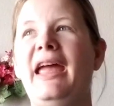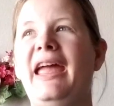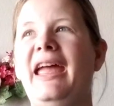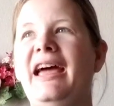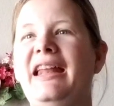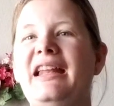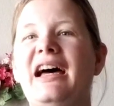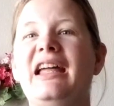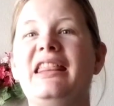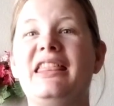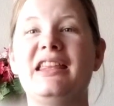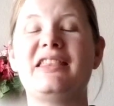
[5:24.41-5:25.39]
And
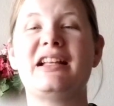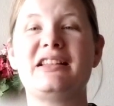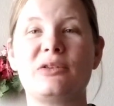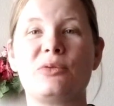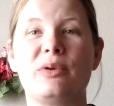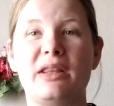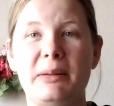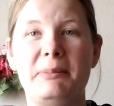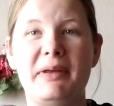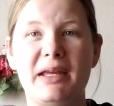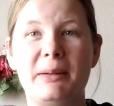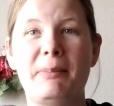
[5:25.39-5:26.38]
I think that's a really
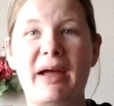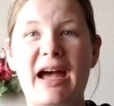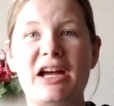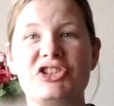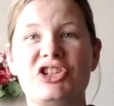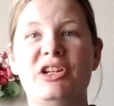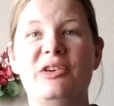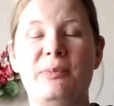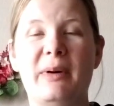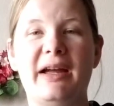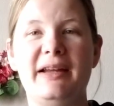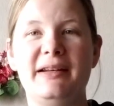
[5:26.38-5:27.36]
big passion of
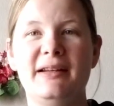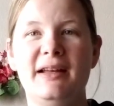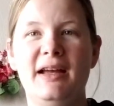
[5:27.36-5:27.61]
mine.